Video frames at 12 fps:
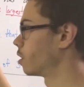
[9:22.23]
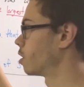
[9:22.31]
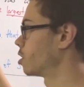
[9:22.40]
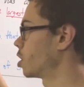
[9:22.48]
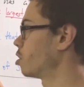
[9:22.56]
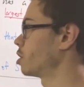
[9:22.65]

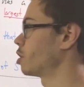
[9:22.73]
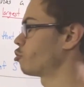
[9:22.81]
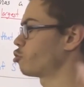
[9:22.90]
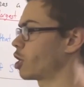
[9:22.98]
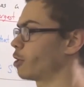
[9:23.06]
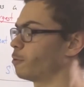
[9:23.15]
So since we're
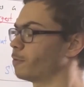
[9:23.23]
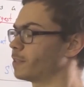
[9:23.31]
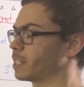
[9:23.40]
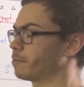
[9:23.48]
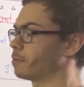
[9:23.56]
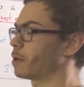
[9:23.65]
trying to prove the
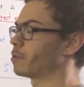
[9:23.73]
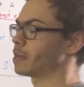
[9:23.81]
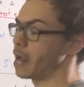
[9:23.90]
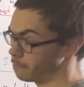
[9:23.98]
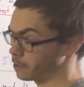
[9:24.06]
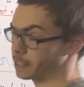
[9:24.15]
statement about
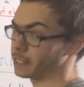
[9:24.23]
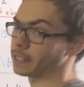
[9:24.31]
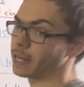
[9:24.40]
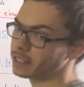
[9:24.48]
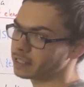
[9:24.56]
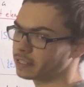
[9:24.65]
everything
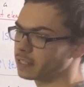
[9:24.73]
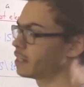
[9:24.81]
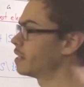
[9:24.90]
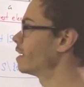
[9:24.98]
in s,